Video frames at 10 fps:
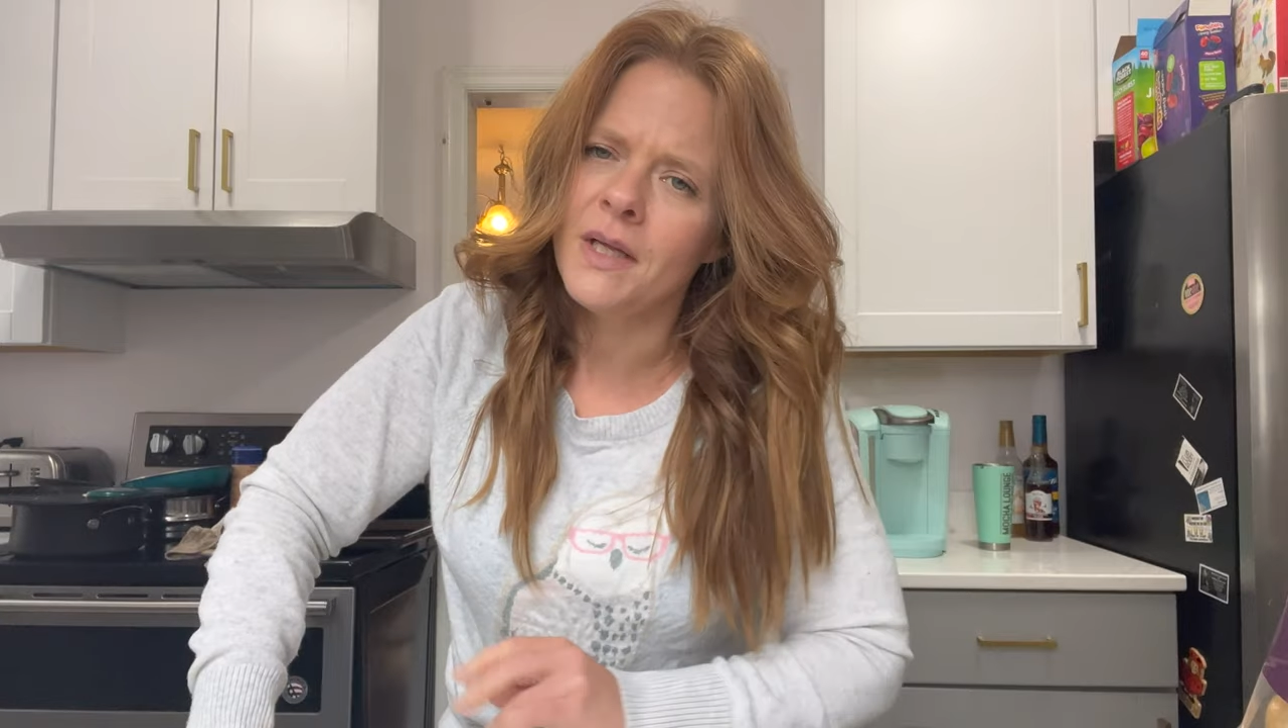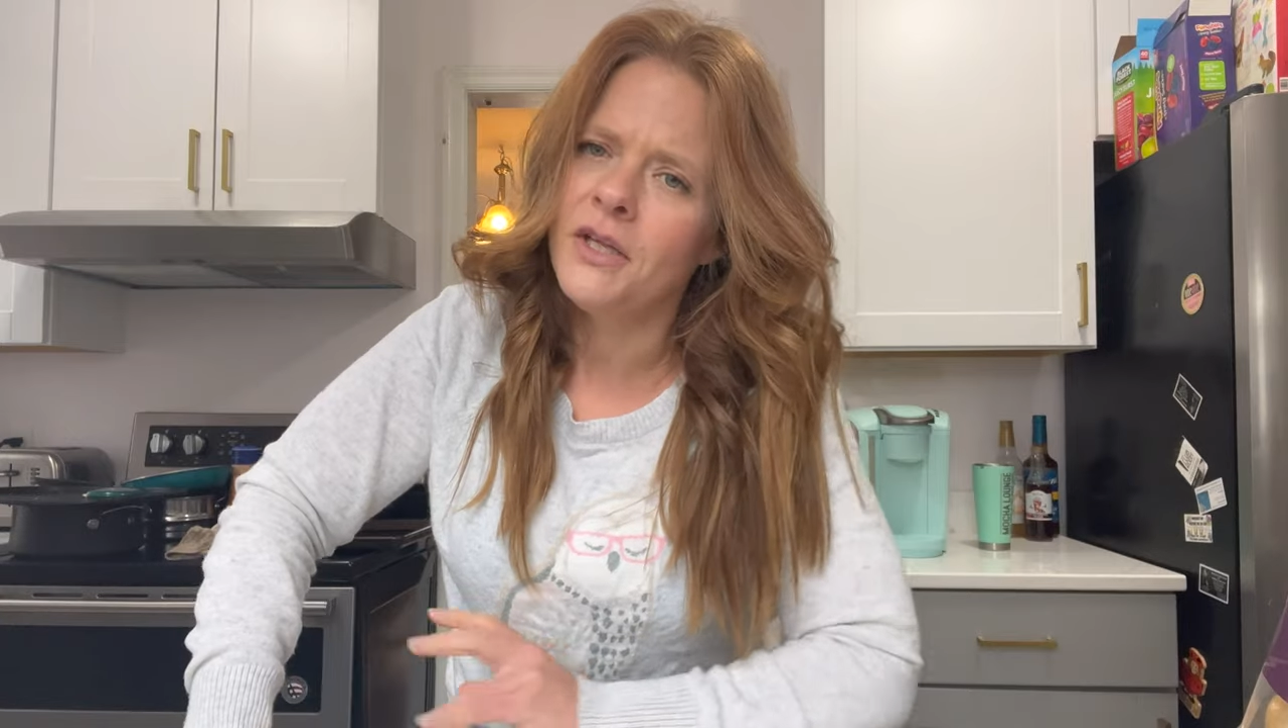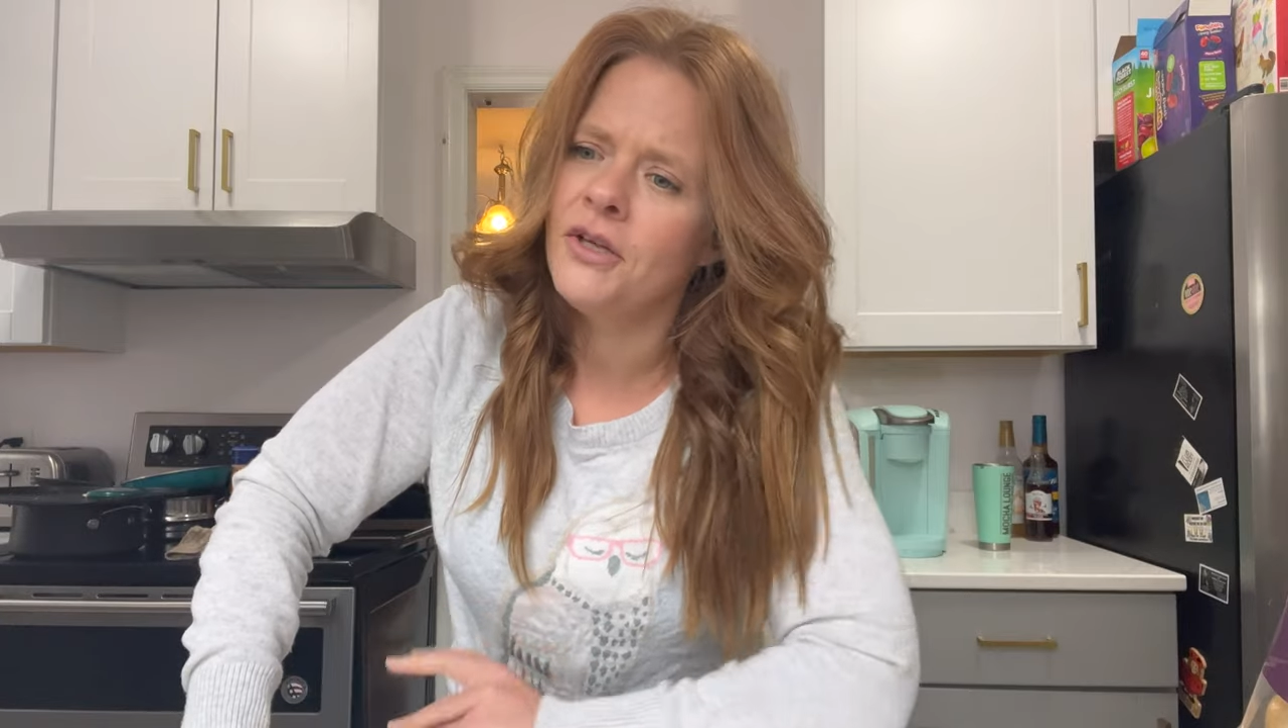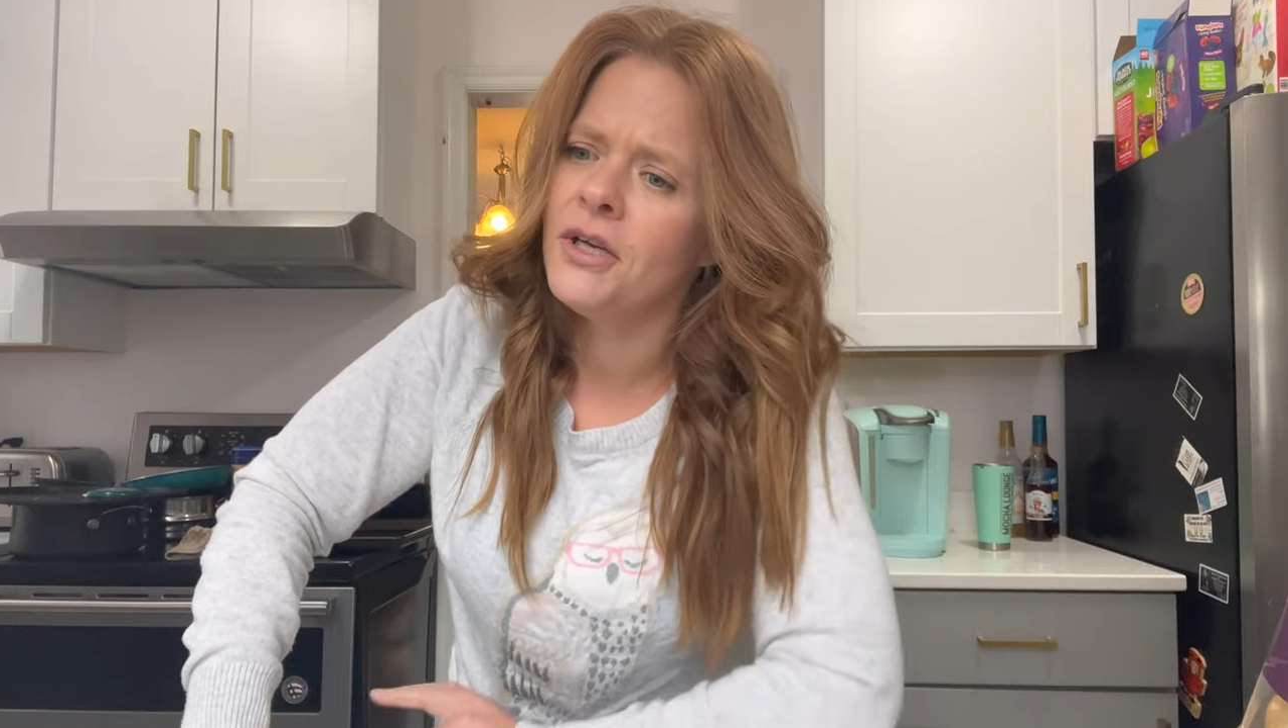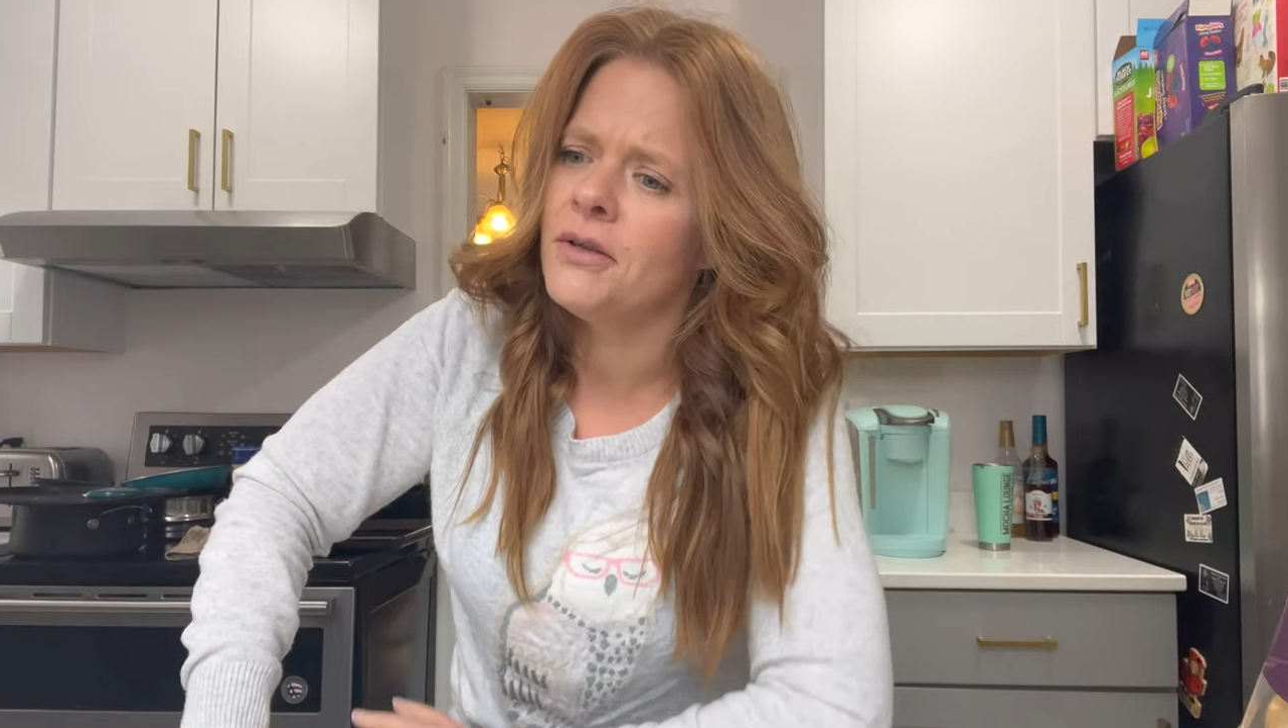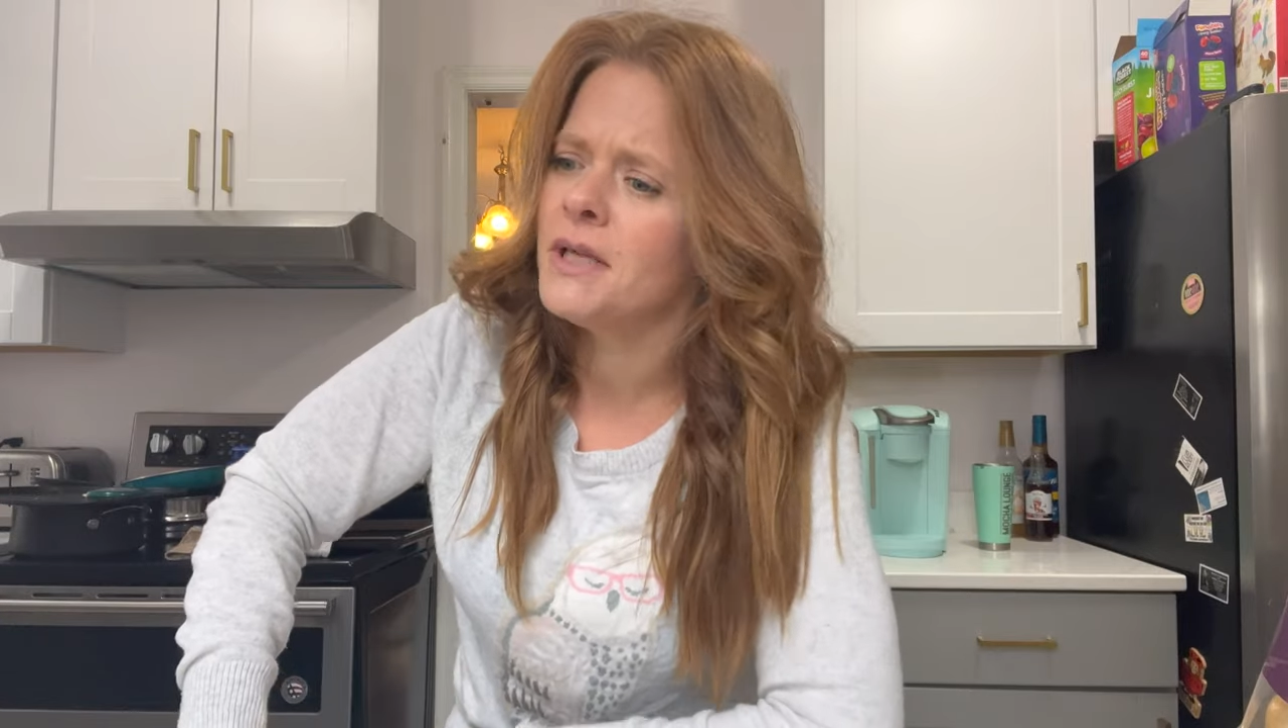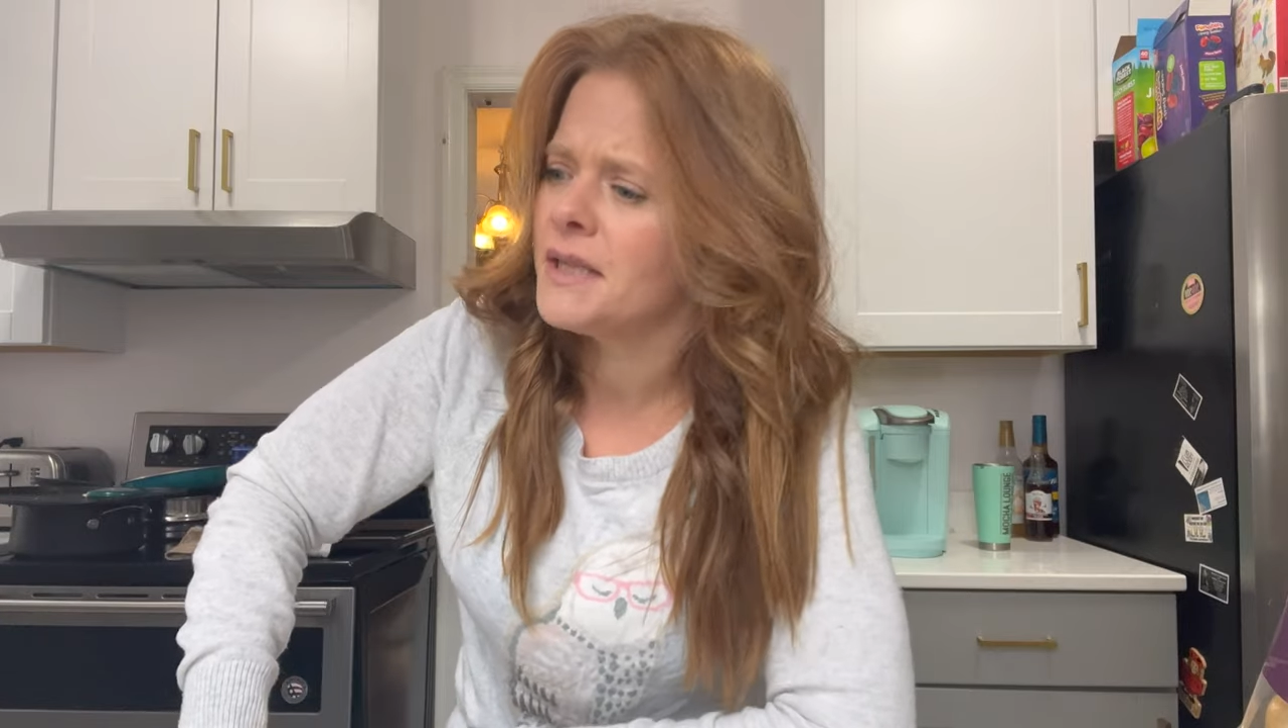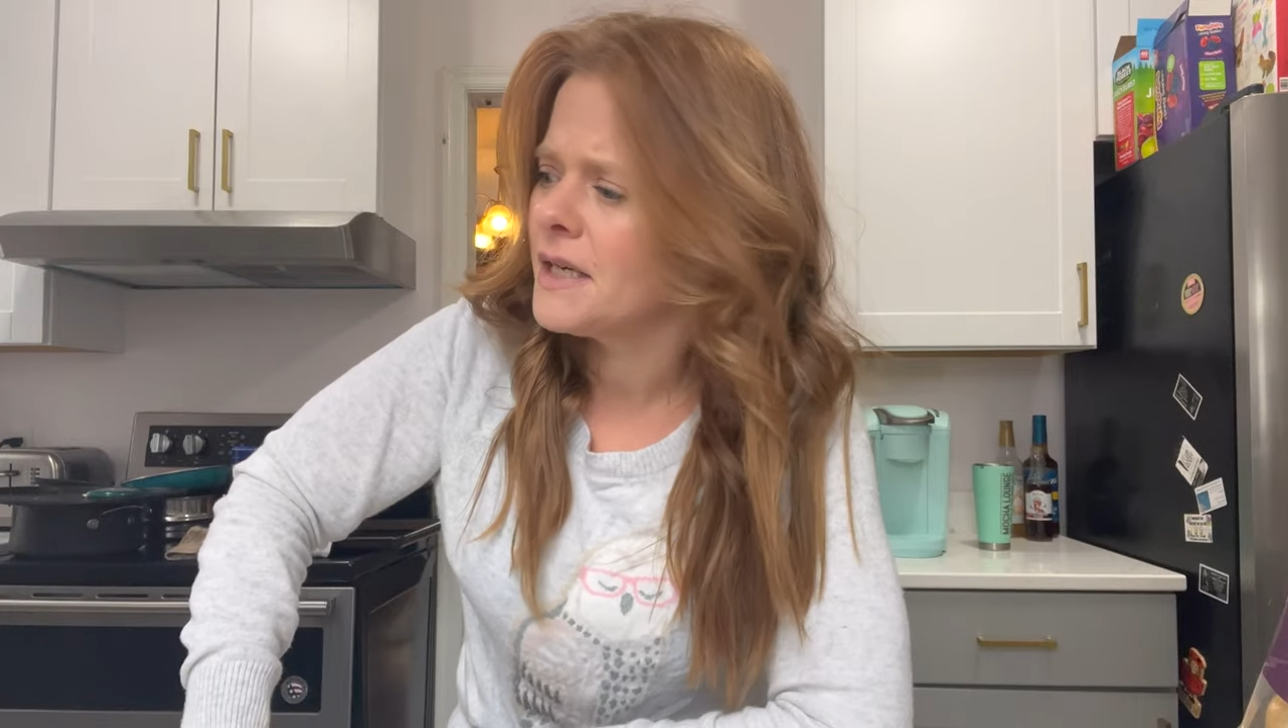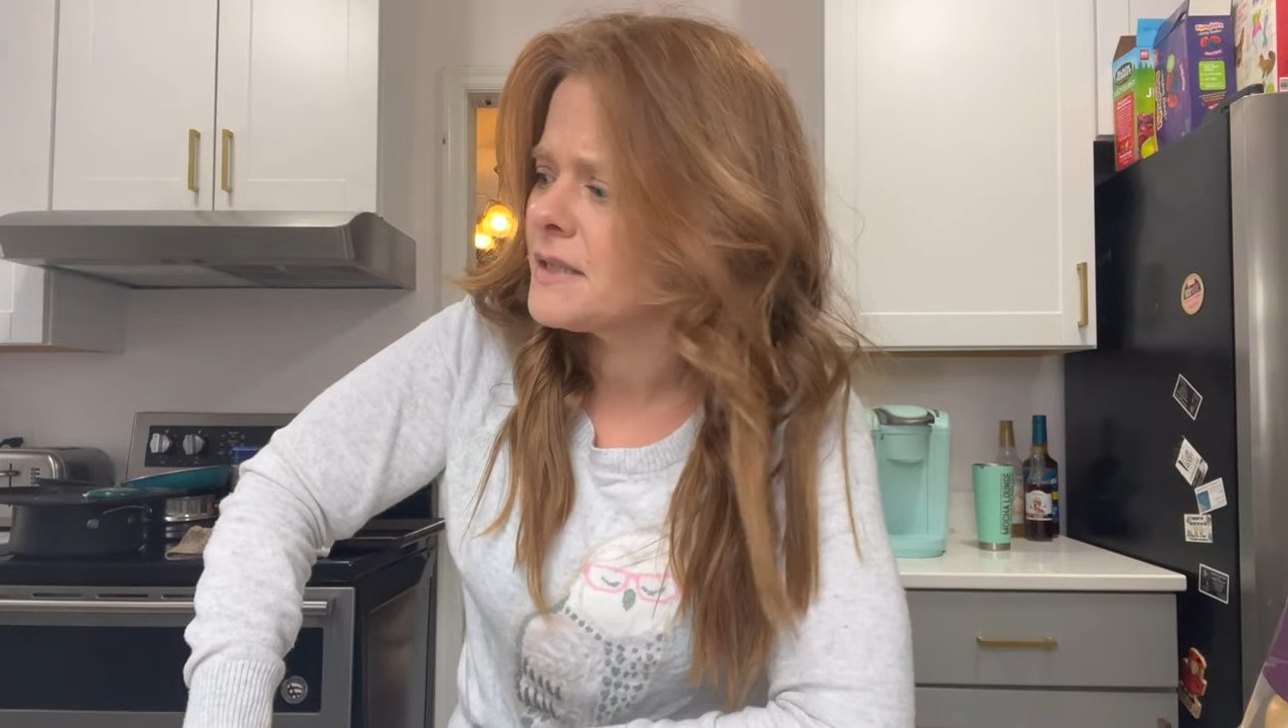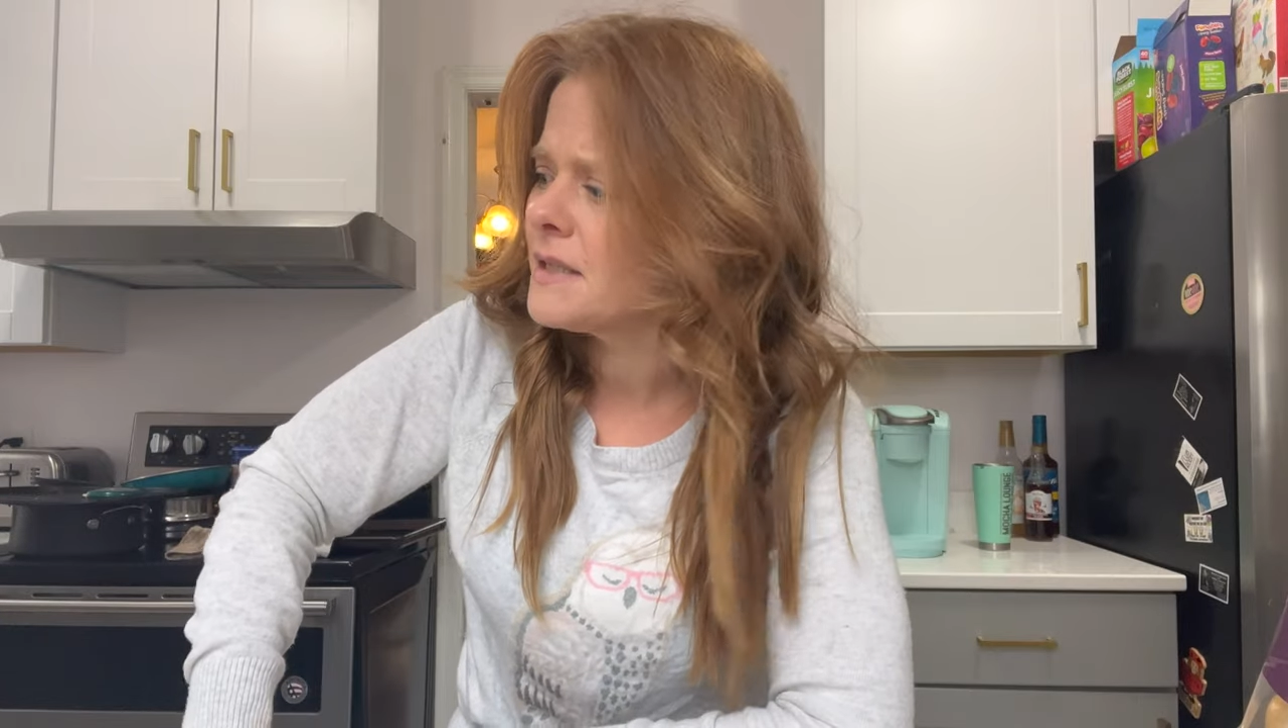you know, like
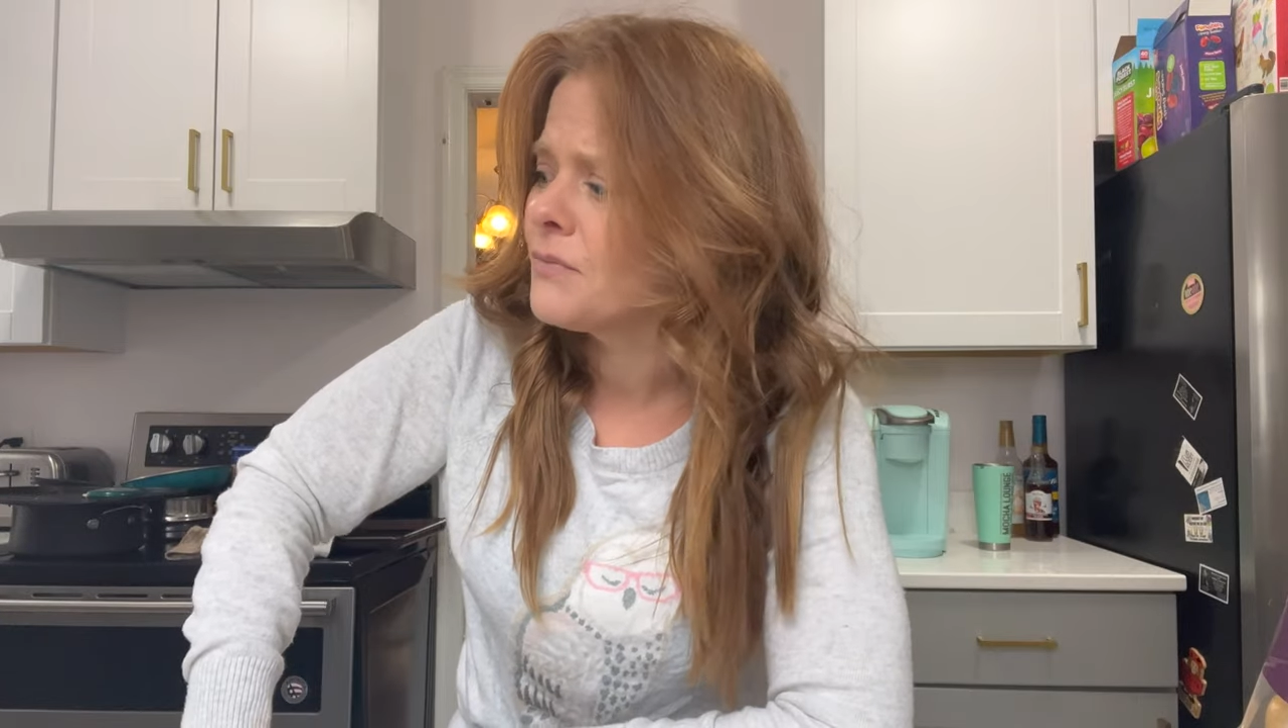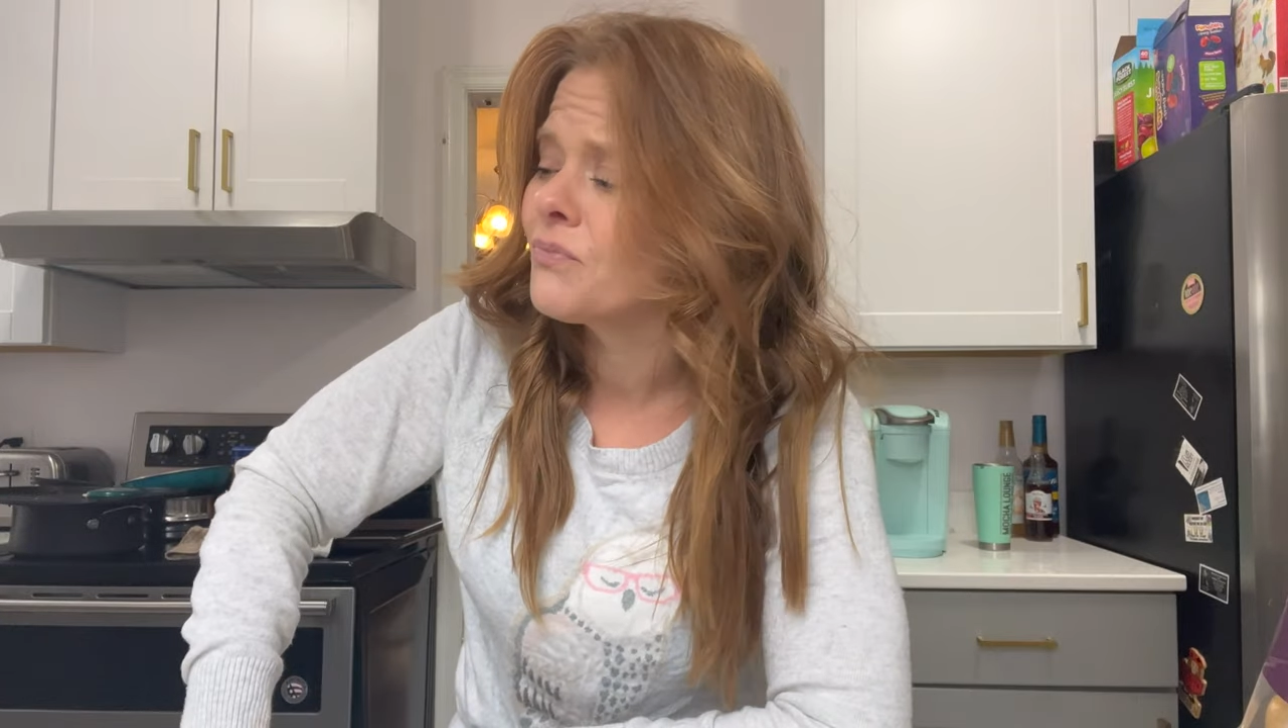that's a